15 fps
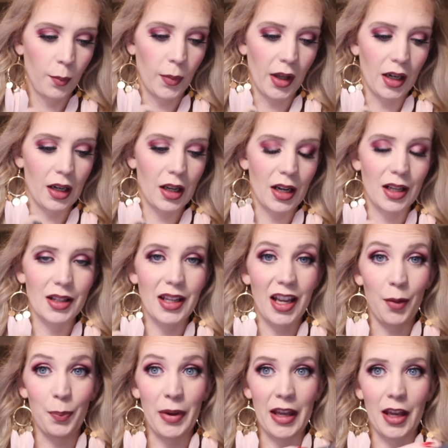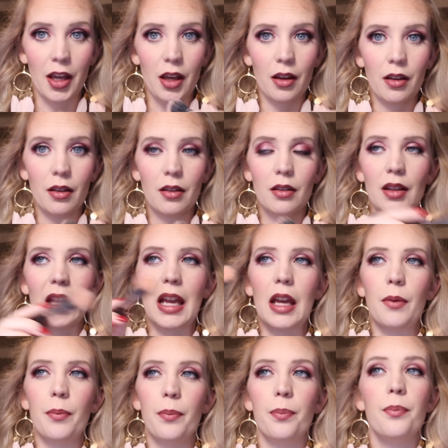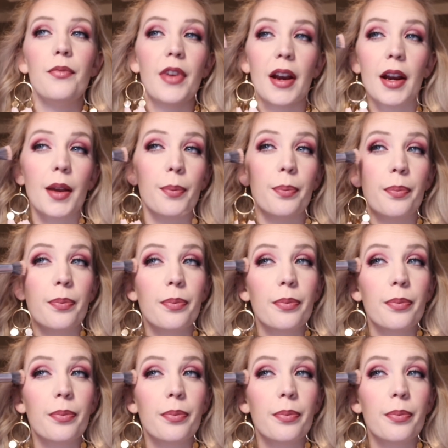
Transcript: but it has like a pink, like a very